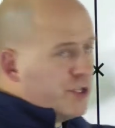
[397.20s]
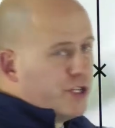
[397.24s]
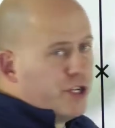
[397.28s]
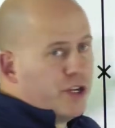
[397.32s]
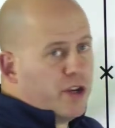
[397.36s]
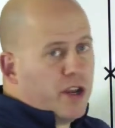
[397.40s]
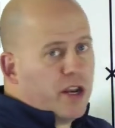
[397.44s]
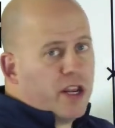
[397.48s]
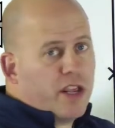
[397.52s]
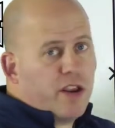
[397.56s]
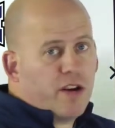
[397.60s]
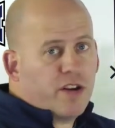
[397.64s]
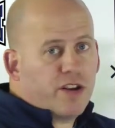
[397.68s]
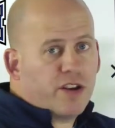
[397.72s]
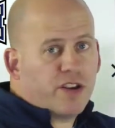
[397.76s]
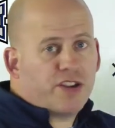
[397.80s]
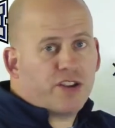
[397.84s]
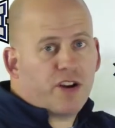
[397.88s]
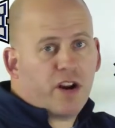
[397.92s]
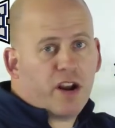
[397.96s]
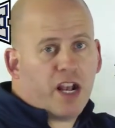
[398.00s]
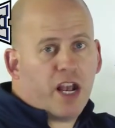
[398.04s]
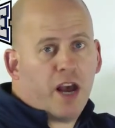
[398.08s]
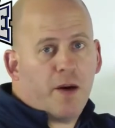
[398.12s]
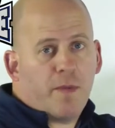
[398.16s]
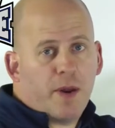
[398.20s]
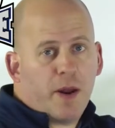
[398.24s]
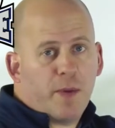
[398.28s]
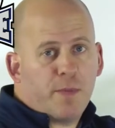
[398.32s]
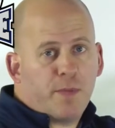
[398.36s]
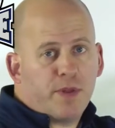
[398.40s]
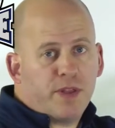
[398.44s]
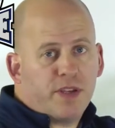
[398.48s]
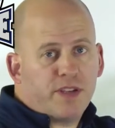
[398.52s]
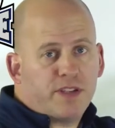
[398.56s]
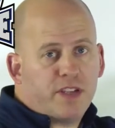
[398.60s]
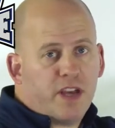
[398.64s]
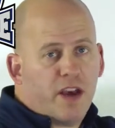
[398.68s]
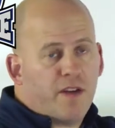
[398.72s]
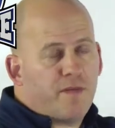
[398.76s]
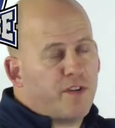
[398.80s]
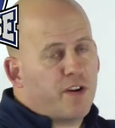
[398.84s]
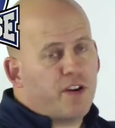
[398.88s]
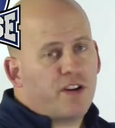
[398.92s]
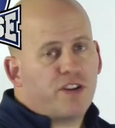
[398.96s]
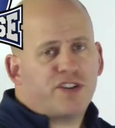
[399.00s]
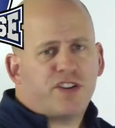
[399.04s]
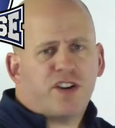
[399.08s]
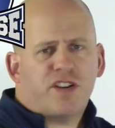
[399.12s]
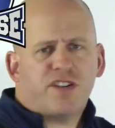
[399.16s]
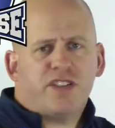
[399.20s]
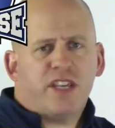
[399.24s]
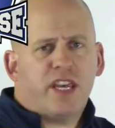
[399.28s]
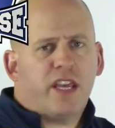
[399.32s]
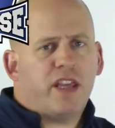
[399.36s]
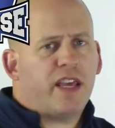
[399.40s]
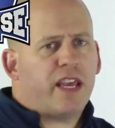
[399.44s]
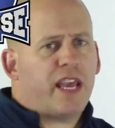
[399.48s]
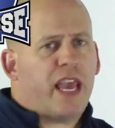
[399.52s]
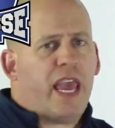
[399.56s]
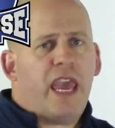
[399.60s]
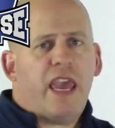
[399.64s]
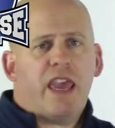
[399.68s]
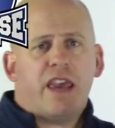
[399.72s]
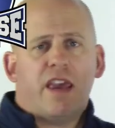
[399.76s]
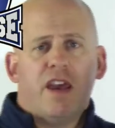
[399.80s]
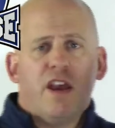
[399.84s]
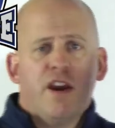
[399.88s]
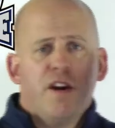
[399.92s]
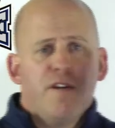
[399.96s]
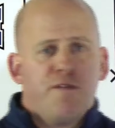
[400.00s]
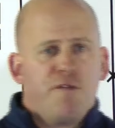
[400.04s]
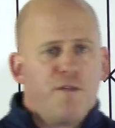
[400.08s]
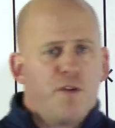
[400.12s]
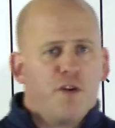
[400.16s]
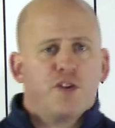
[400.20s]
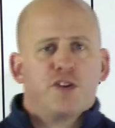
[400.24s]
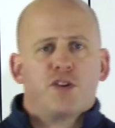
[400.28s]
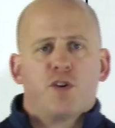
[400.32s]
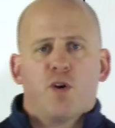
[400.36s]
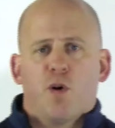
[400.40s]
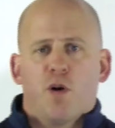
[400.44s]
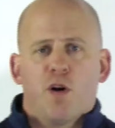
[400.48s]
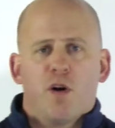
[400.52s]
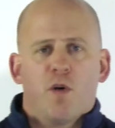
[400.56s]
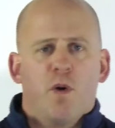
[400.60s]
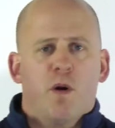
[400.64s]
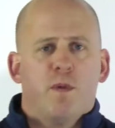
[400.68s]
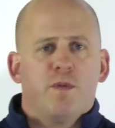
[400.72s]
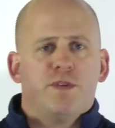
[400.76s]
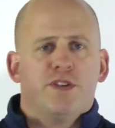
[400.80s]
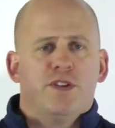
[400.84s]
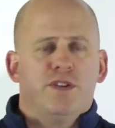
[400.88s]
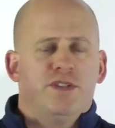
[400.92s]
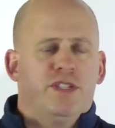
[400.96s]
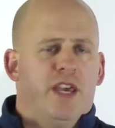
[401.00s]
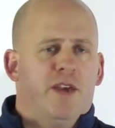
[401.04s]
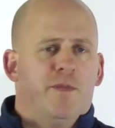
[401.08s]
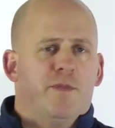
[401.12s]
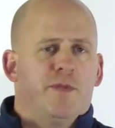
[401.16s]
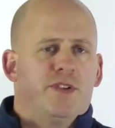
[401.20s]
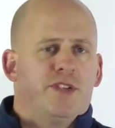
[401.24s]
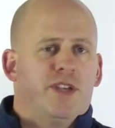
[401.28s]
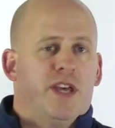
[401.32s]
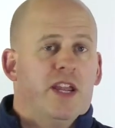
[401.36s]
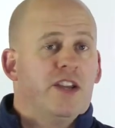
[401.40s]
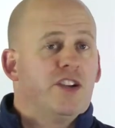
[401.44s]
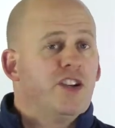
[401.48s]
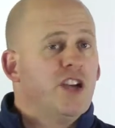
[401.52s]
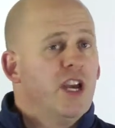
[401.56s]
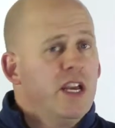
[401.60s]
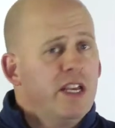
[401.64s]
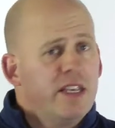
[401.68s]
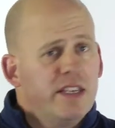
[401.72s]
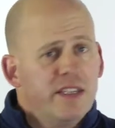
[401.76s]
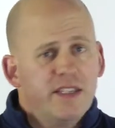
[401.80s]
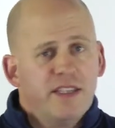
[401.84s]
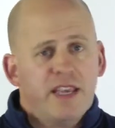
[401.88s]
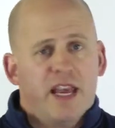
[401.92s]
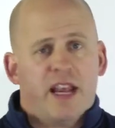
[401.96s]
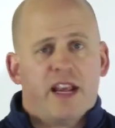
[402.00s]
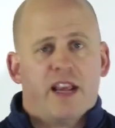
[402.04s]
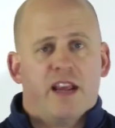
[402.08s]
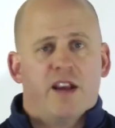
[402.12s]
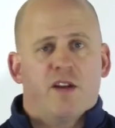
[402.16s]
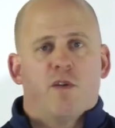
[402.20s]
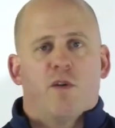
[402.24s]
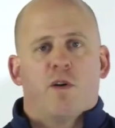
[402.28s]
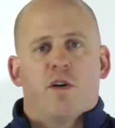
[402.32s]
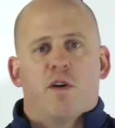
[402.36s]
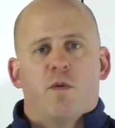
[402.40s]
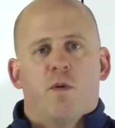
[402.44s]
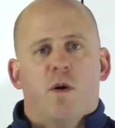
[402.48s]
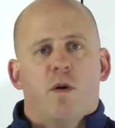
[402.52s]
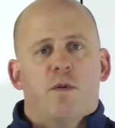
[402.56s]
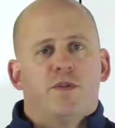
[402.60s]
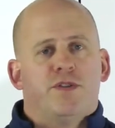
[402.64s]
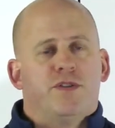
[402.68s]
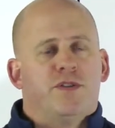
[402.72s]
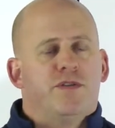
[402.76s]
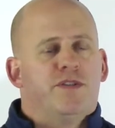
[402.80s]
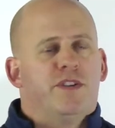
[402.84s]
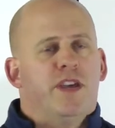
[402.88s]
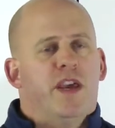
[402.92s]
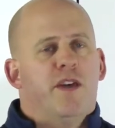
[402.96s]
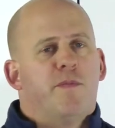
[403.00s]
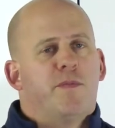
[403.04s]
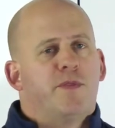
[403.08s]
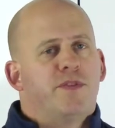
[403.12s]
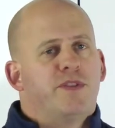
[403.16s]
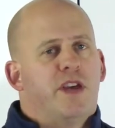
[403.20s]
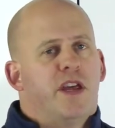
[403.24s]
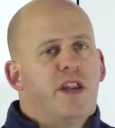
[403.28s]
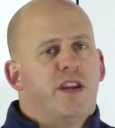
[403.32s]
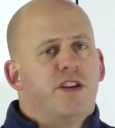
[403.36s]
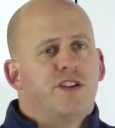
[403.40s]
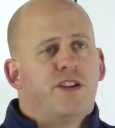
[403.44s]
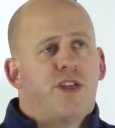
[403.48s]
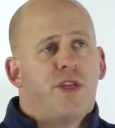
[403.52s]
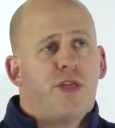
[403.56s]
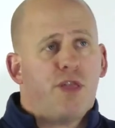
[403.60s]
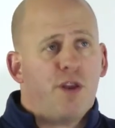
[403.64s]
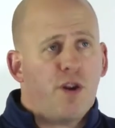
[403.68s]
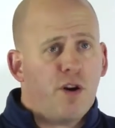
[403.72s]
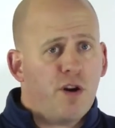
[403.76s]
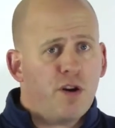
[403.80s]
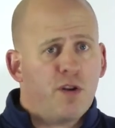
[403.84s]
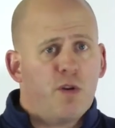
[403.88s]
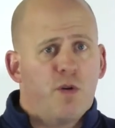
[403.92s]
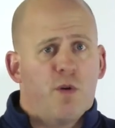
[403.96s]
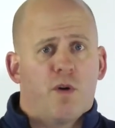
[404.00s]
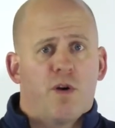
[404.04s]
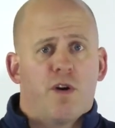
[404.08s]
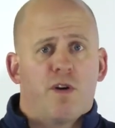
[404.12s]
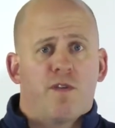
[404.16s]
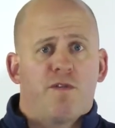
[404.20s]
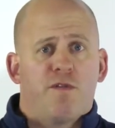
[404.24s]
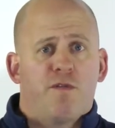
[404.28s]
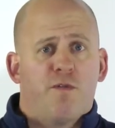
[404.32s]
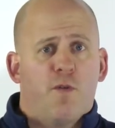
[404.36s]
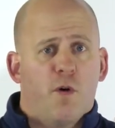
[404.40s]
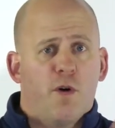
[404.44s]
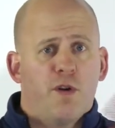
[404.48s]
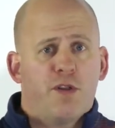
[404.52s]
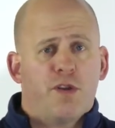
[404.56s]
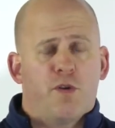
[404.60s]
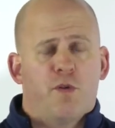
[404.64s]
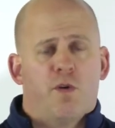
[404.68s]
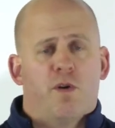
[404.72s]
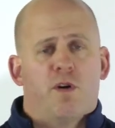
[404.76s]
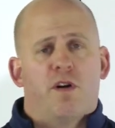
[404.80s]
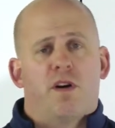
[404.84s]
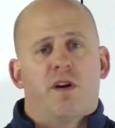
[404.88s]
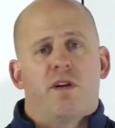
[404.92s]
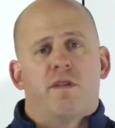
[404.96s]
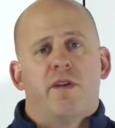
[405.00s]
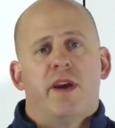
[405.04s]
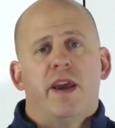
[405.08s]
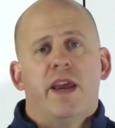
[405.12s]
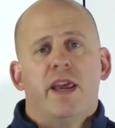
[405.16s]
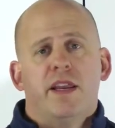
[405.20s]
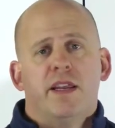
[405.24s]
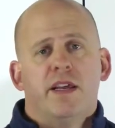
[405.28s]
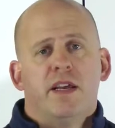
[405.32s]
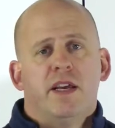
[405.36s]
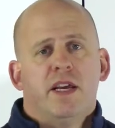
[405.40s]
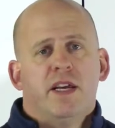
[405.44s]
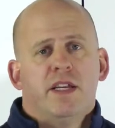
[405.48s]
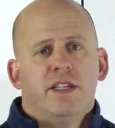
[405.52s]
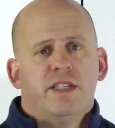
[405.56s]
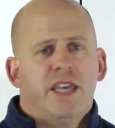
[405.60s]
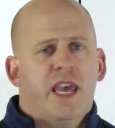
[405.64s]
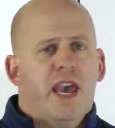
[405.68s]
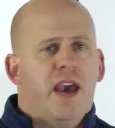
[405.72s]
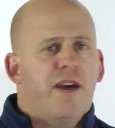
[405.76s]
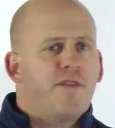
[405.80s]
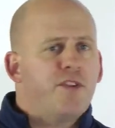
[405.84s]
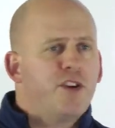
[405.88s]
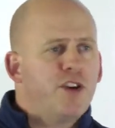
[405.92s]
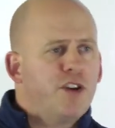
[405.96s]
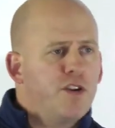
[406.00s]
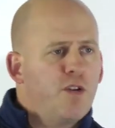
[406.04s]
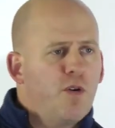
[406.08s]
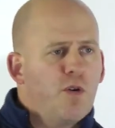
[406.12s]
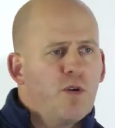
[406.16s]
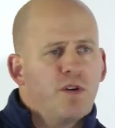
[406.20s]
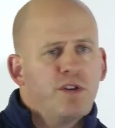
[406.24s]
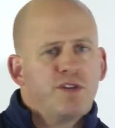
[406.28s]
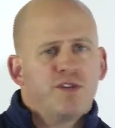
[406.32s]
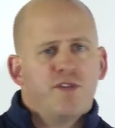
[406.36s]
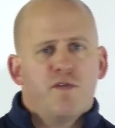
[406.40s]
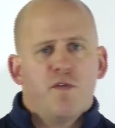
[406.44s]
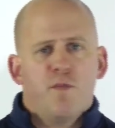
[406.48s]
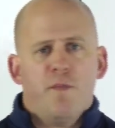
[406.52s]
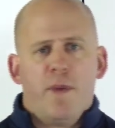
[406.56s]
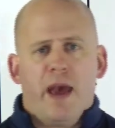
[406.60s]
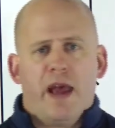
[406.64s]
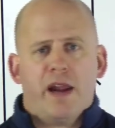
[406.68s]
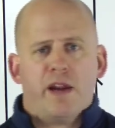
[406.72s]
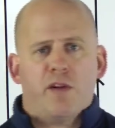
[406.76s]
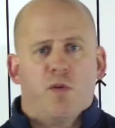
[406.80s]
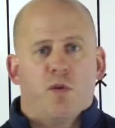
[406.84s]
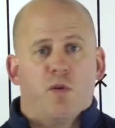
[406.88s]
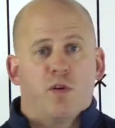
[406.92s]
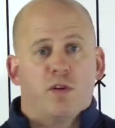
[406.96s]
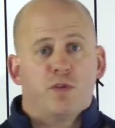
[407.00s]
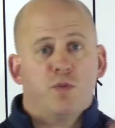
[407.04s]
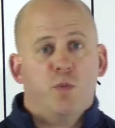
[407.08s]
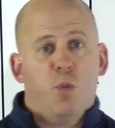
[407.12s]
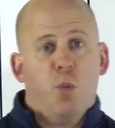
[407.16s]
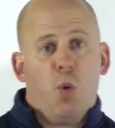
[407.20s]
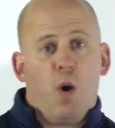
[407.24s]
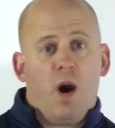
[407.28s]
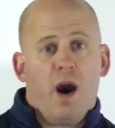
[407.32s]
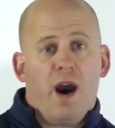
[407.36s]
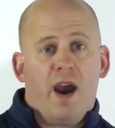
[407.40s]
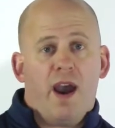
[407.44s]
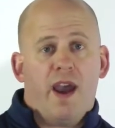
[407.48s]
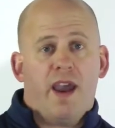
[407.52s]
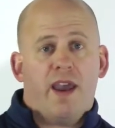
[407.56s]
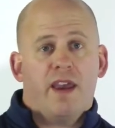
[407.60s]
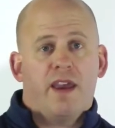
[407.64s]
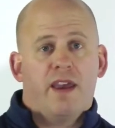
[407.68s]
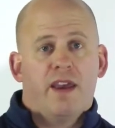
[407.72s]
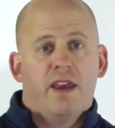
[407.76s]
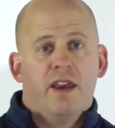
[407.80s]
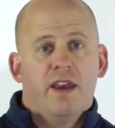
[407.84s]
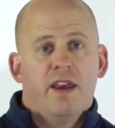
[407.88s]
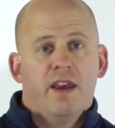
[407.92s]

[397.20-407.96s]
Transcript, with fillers: what you're gonna start coming up with this stuff. You're gonna start seeing like, hey, first quarter, what was your save percentage? Second quarter, what was your save percentage? Third quarter, fourth quarter, right? Do you have good quarters over bad quarters? Why?